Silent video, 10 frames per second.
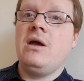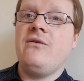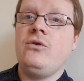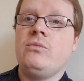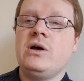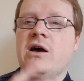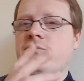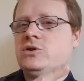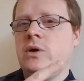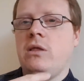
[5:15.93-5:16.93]
if you
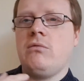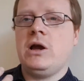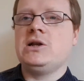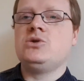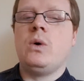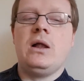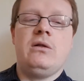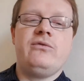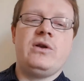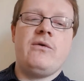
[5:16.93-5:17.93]
have between 3 and
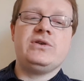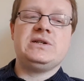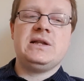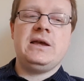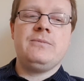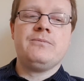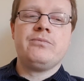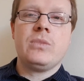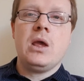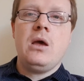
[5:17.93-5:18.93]
12. Now obviously,
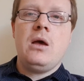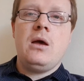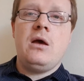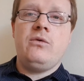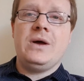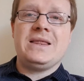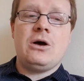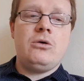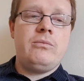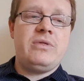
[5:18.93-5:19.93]
if you add that
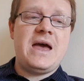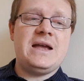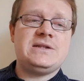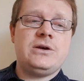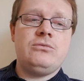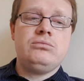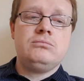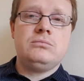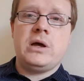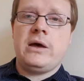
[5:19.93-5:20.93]
up, 32,
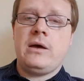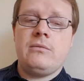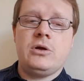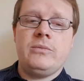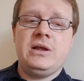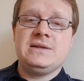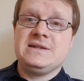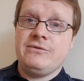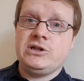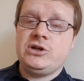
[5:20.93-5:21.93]
that'd be
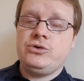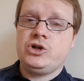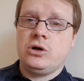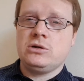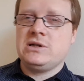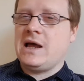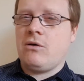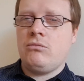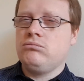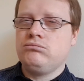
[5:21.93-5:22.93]
72 shots
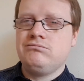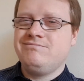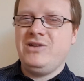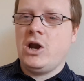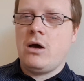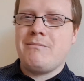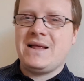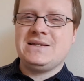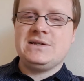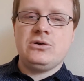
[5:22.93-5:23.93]
now. You know,
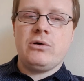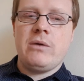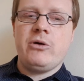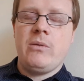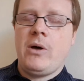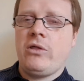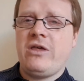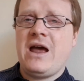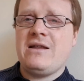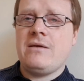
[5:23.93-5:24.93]
maths isn't great, but about a
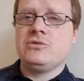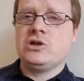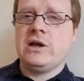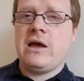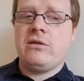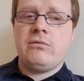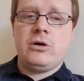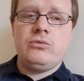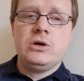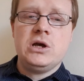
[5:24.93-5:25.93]
third of them is going to get
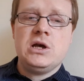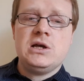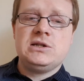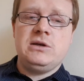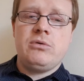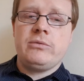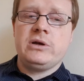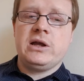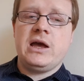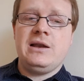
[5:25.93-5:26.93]
through. So you're probably
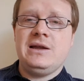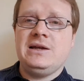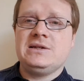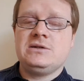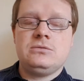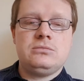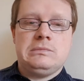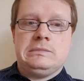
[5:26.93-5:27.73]
going to get at least